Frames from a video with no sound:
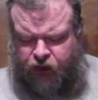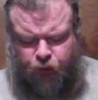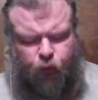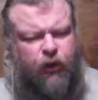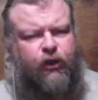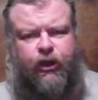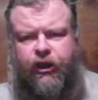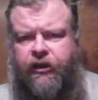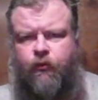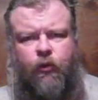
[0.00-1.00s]
It's real
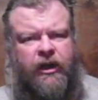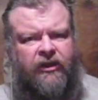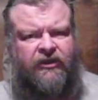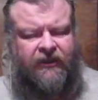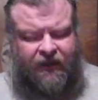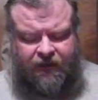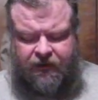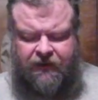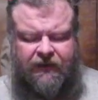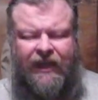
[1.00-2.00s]
good and well
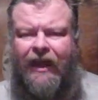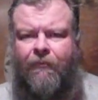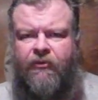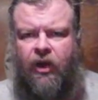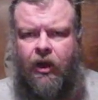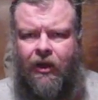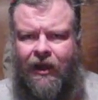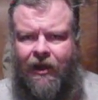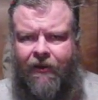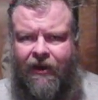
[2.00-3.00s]
seasoned, sap's all
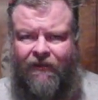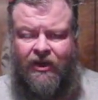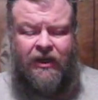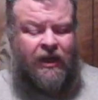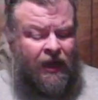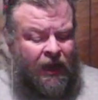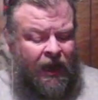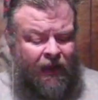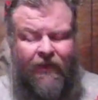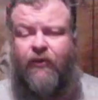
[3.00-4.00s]
out of it.
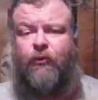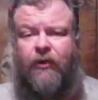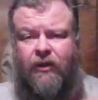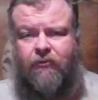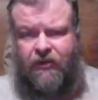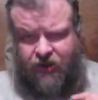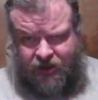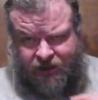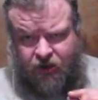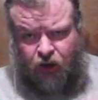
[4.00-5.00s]
And that's really what
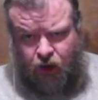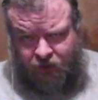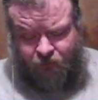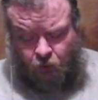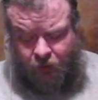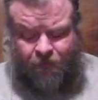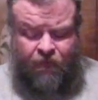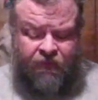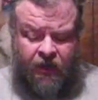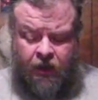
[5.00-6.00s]
you need to look for.
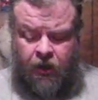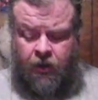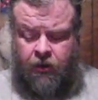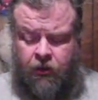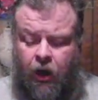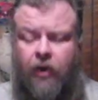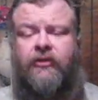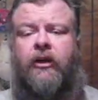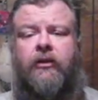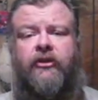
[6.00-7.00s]
You
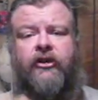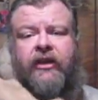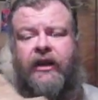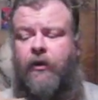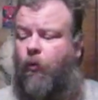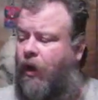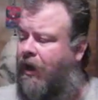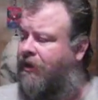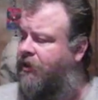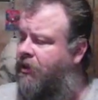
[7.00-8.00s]
need to
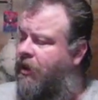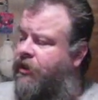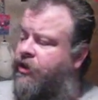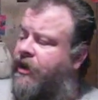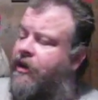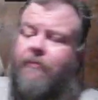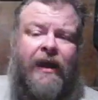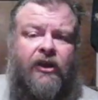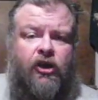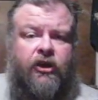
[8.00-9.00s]
watch, you need to
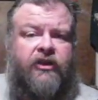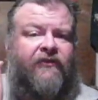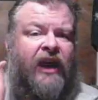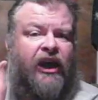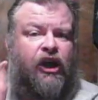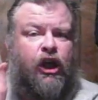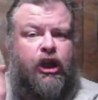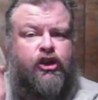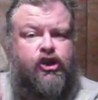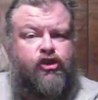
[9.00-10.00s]
make sure that you've got a
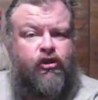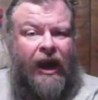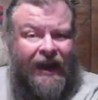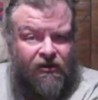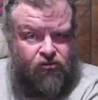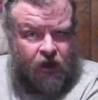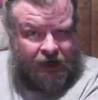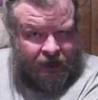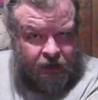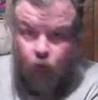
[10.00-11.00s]
good straight
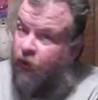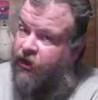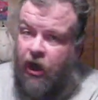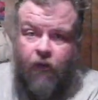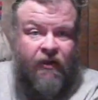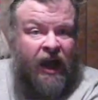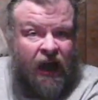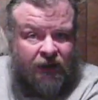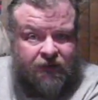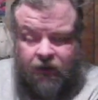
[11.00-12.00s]
grain with no
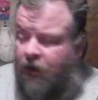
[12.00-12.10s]
knots.